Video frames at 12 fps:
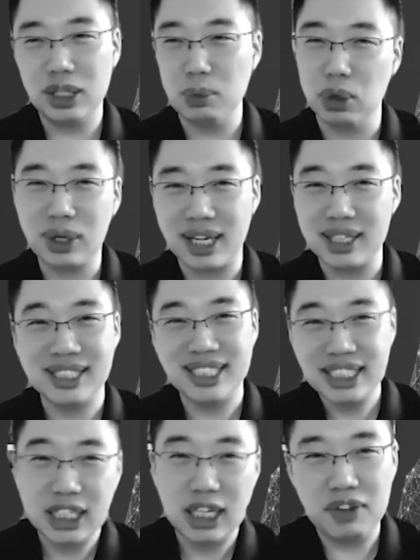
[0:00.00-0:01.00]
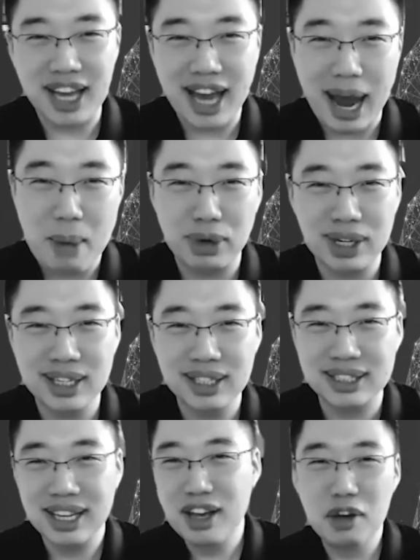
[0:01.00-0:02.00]
We'll look at the CCTV
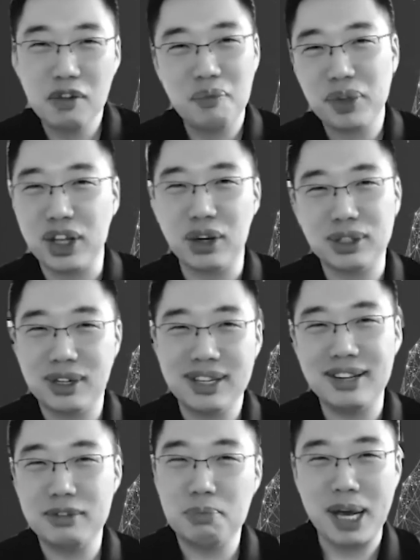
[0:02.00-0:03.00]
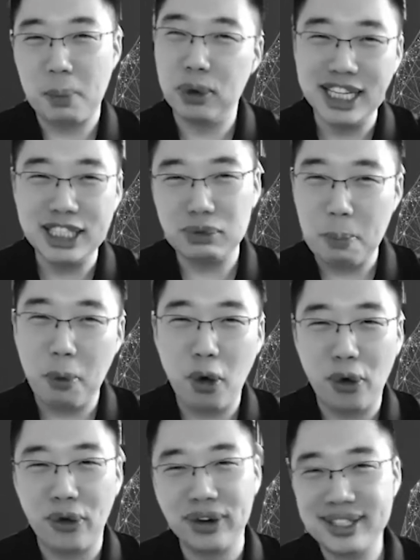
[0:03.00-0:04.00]
cameras, make a police
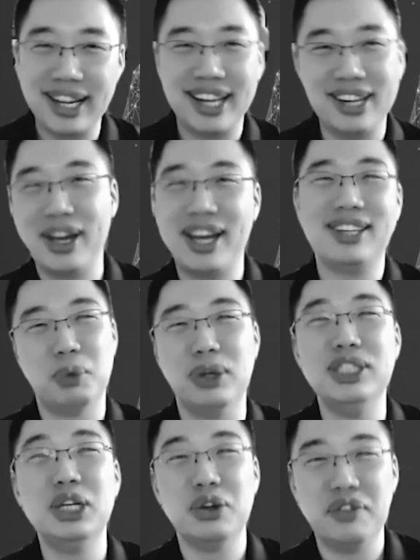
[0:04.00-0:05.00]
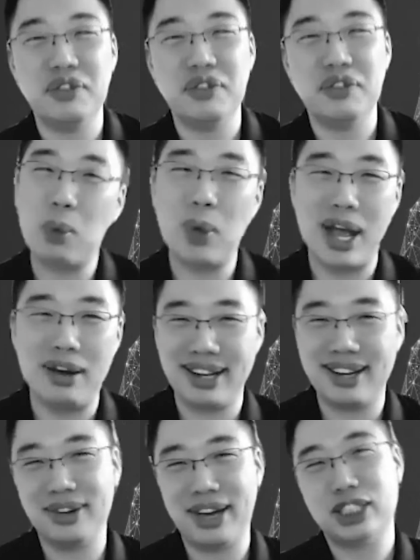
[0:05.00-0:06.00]
report, and then, okay, we'll deal with it in that way,
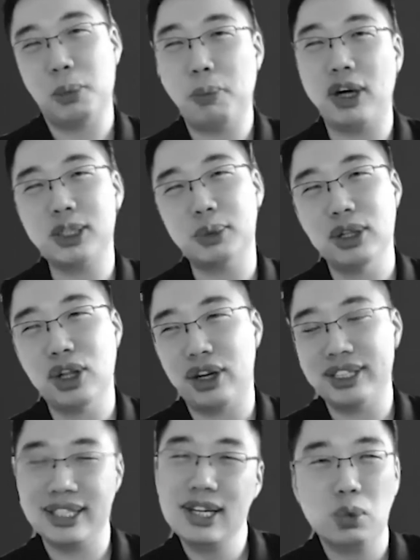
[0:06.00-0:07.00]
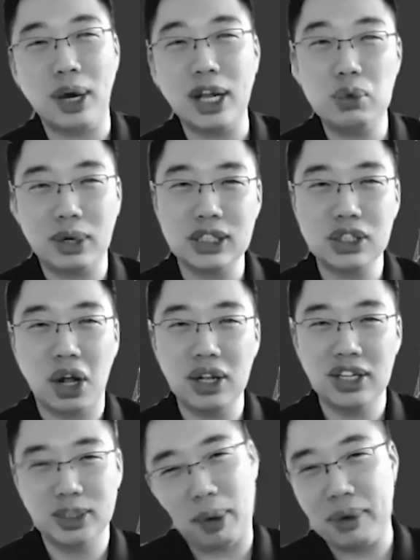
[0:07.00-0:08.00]
right? Okay, so possible loss,
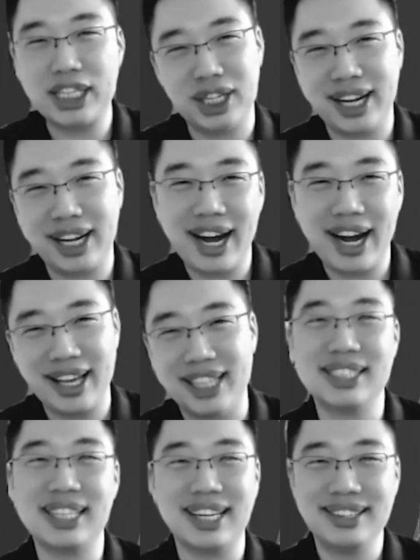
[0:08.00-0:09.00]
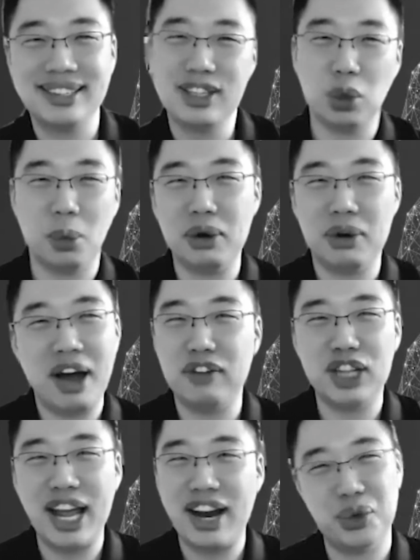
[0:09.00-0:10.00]
$200, but we catch a guy and it's done. Nobody will ever
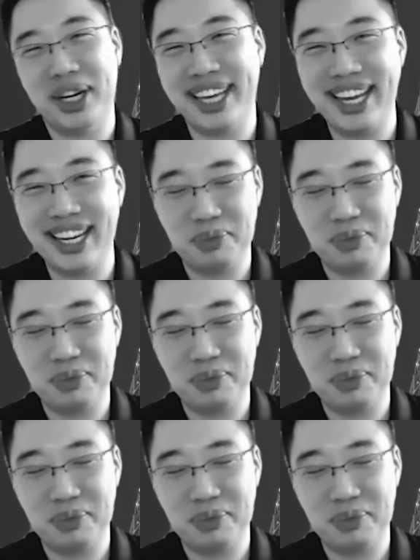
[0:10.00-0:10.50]
dare do it again.